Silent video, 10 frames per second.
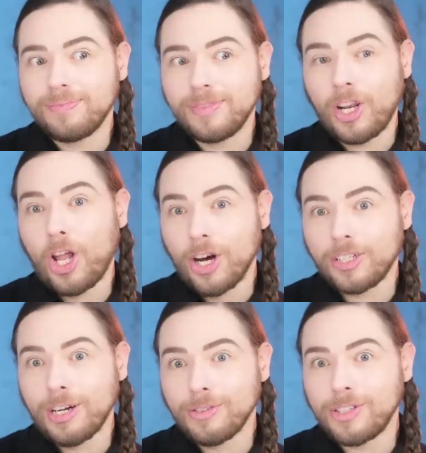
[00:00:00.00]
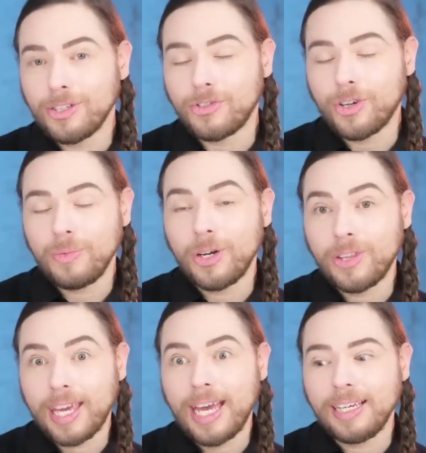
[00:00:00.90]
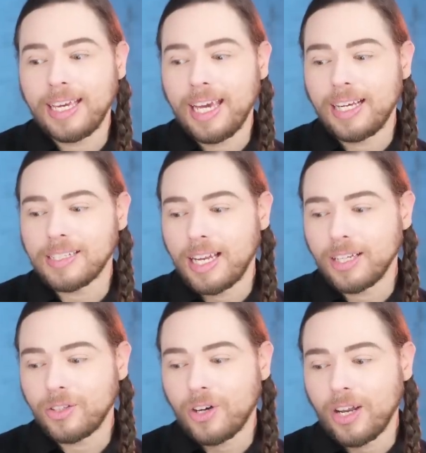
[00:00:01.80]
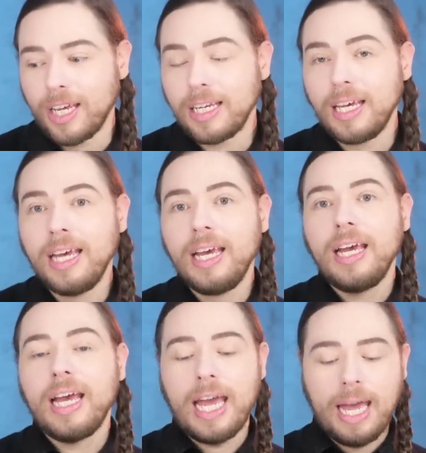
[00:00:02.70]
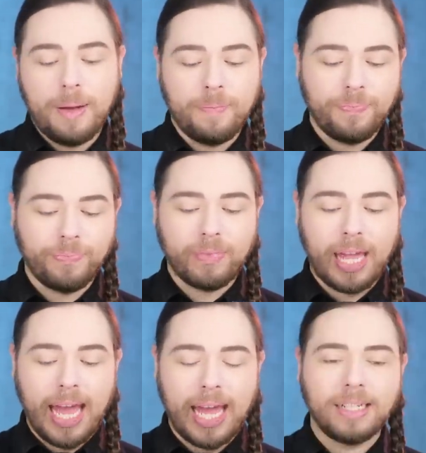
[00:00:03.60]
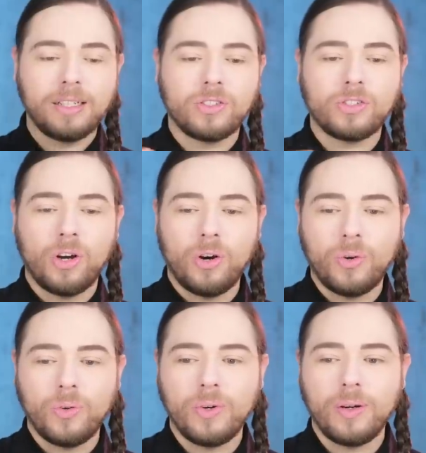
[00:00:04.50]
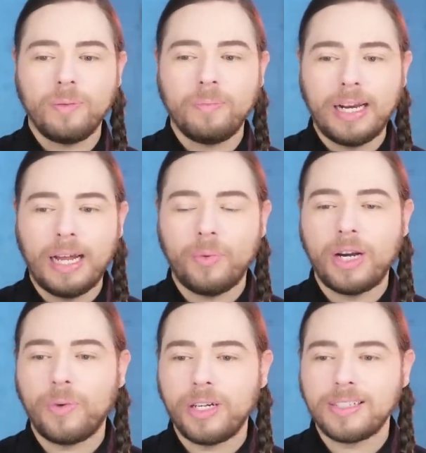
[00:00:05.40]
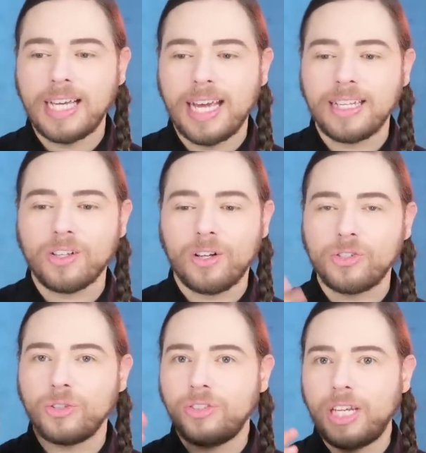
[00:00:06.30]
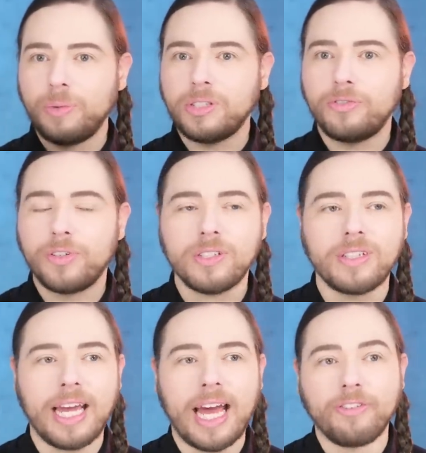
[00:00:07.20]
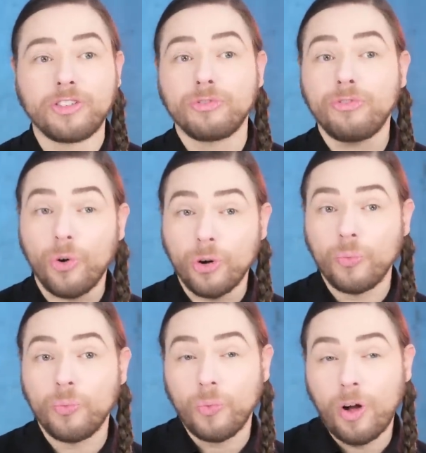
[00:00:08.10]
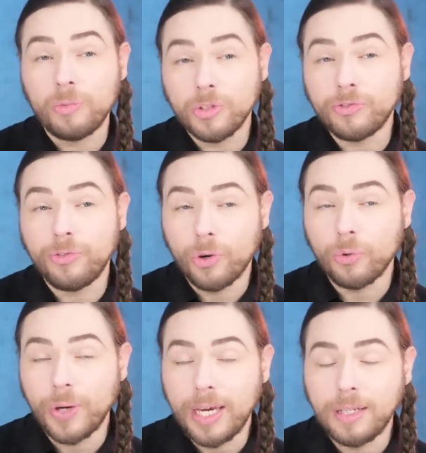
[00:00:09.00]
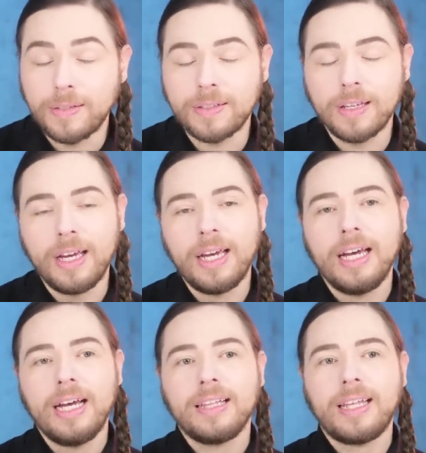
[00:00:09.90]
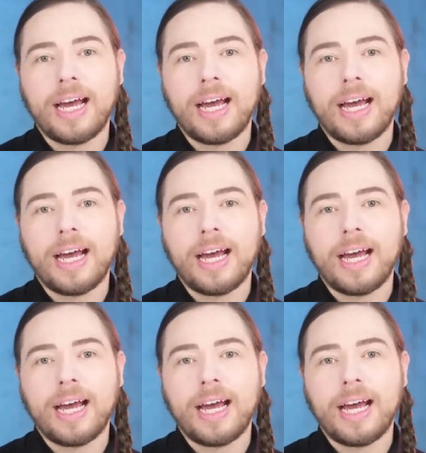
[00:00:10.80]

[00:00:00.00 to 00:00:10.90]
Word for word: the lockdown syndrome, you know, the candy cane, as I like to call it. And so, but what I want to say is also today was the first day after almost four weeks that